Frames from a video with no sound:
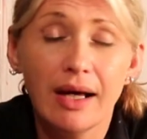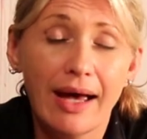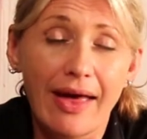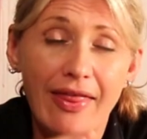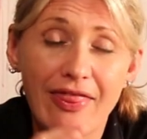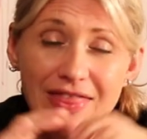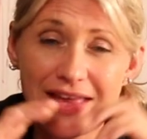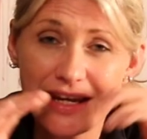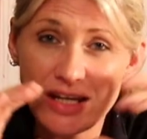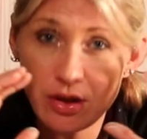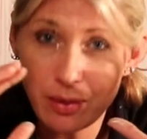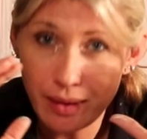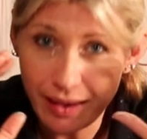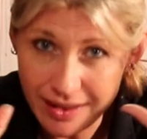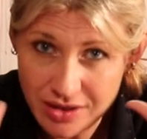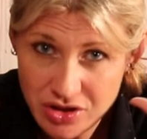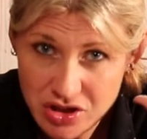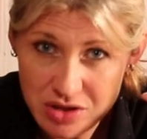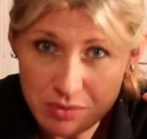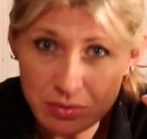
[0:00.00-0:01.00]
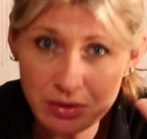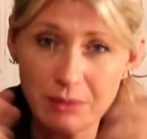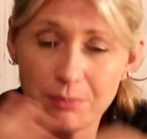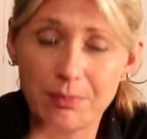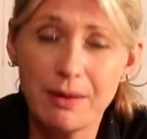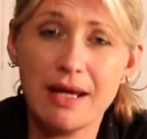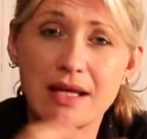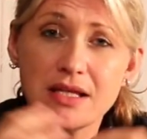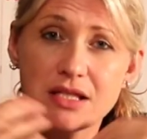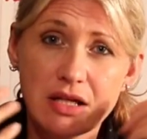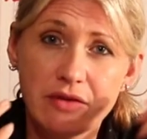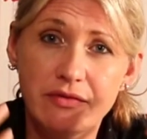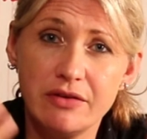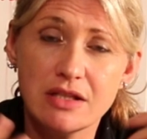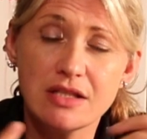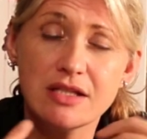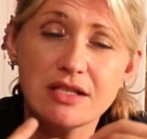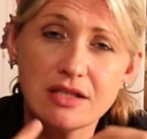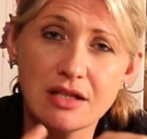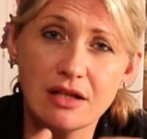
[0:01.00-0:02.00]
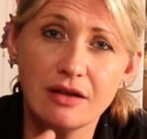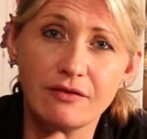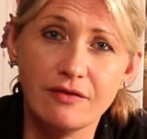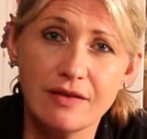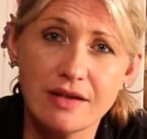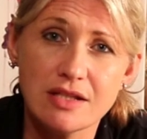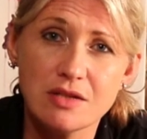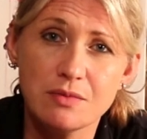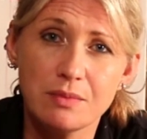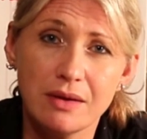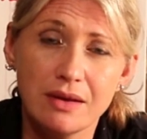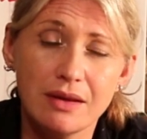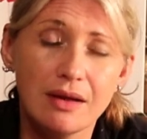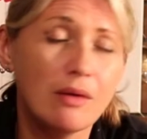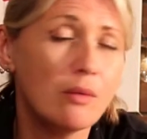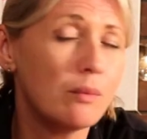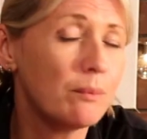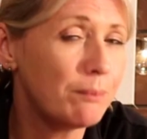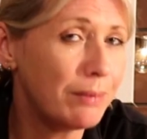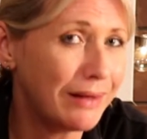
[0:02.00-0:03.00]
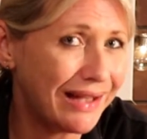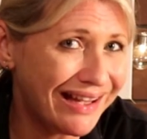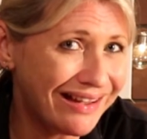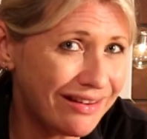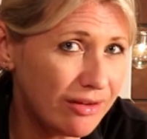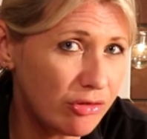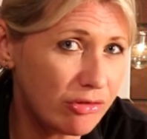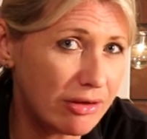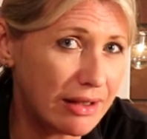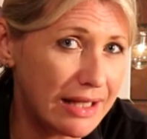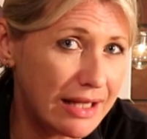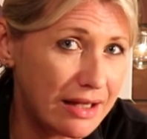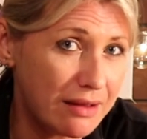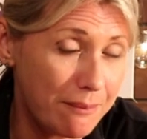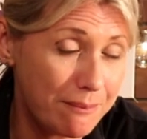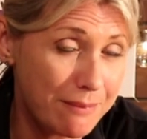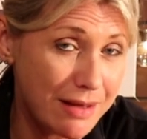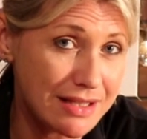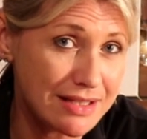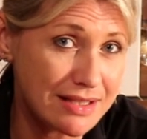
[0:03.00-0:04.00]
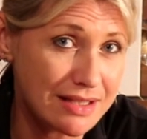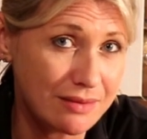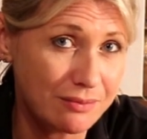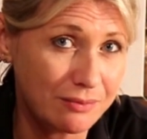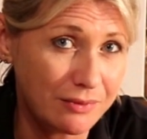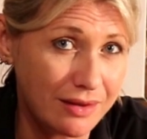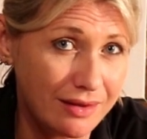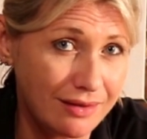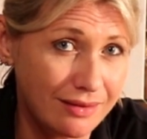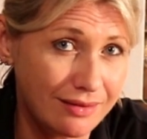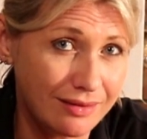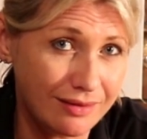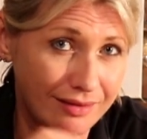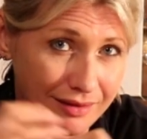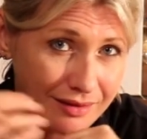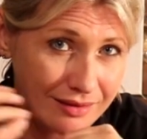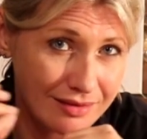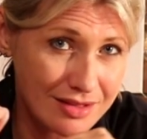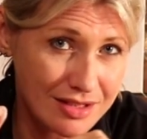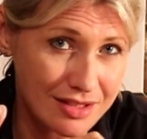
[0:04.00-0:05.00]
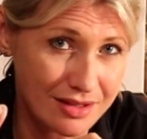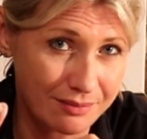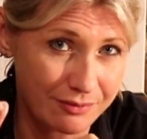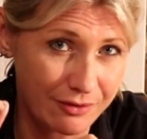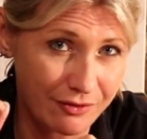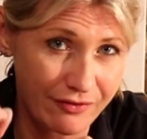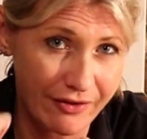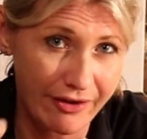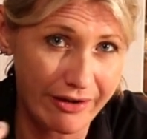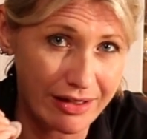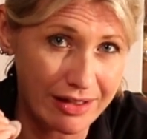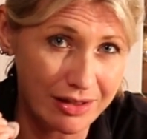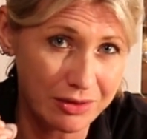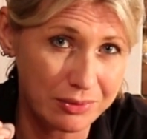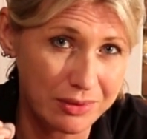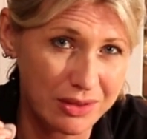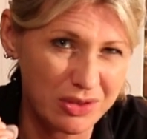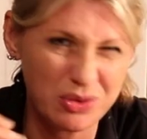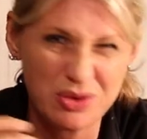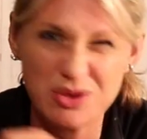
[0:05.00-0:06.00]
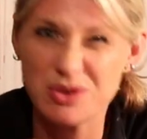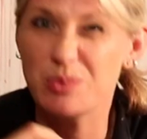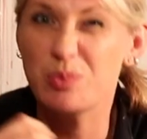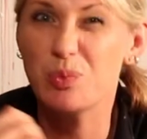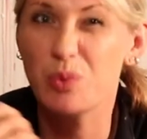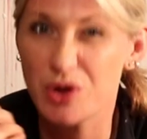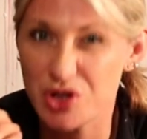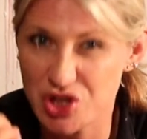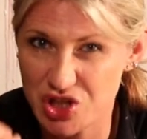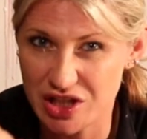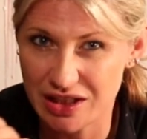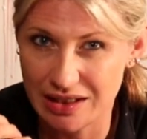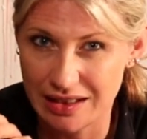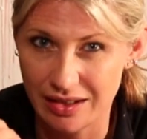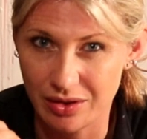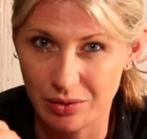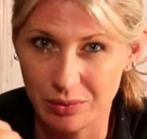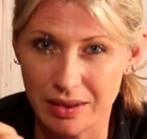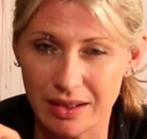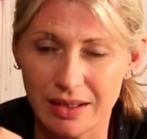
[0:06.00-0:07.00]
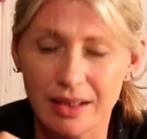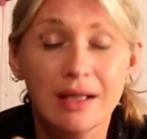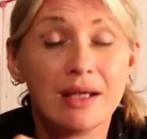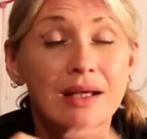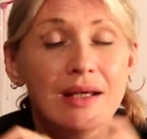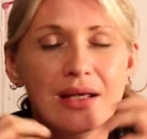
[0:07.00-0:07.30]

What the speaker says: And then you actually want to paint over the surface with black acrylic mixed in with some fairy liquid or some washing liquid.